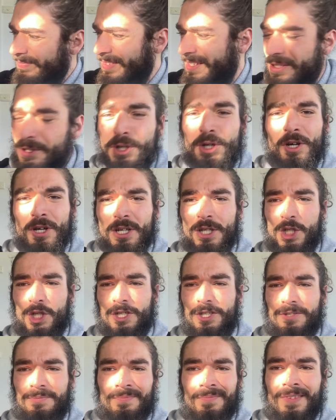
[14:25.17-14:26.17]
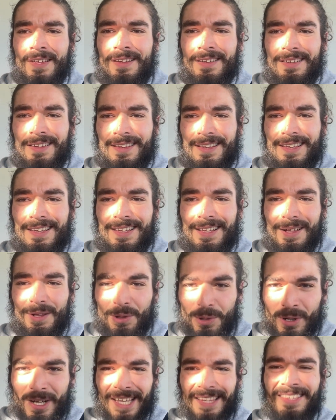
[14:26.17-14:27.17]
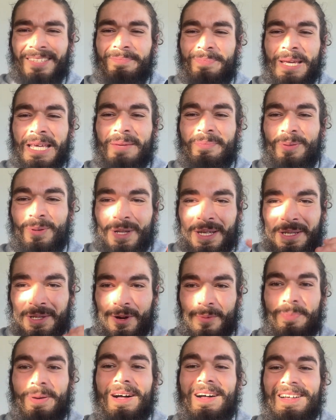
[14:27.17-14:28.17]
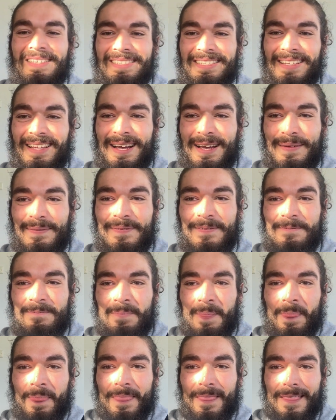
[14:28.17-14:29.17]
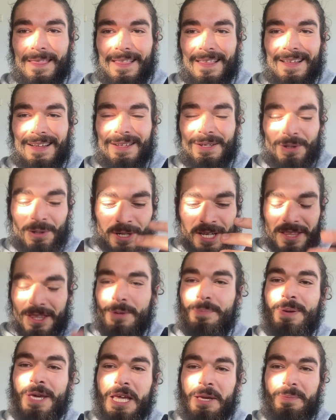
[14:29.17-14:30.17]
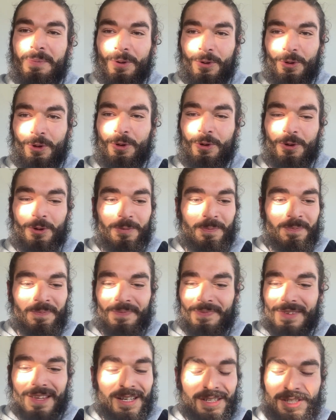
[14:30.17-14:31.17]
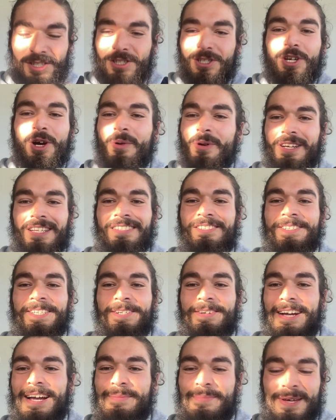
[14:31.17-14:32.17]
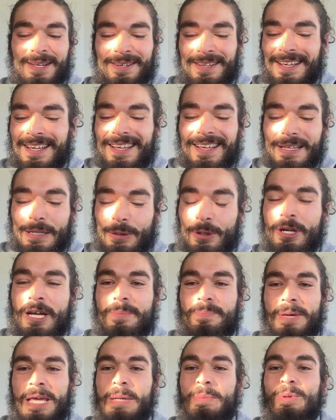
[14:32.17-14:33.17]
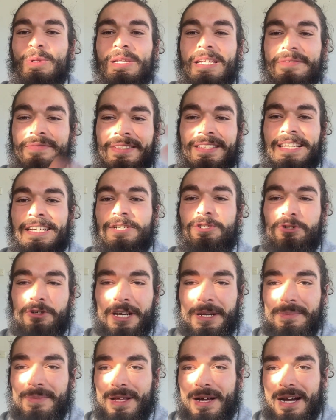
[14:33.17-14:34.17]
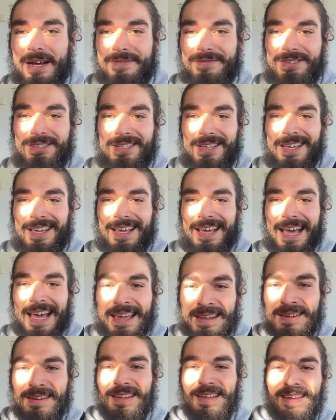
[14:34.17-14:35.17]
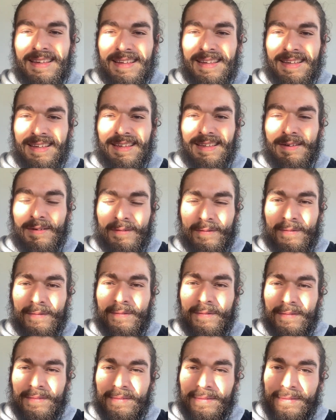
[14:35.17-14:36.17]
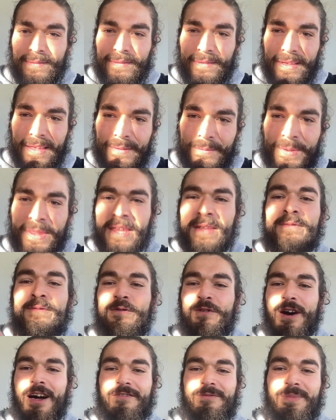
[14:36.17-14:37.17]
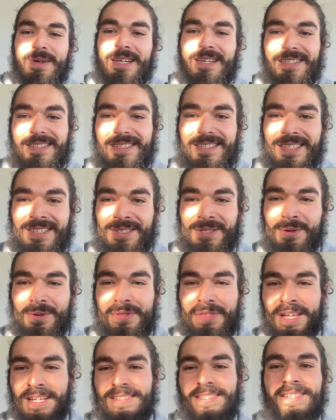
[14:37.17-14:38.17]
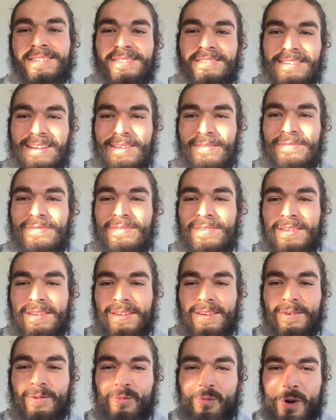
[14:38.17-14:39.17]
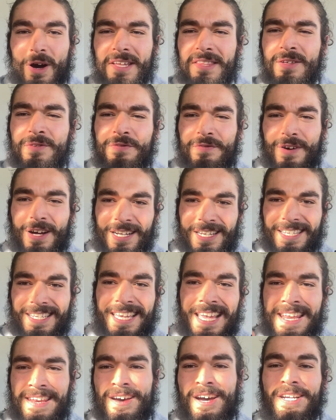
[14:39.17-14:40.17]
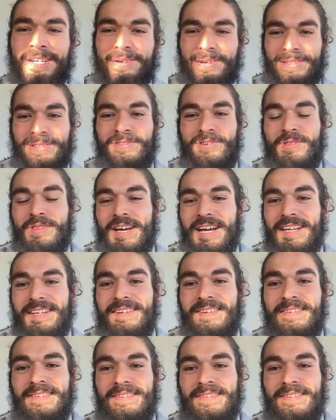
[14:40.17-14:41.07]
You gotta just look at the people in your past life. Look at the people who, just go on Instagram and look at people living their dream lives. And within 5 minutes, you'll think to yourself, why the fuck can I not do that?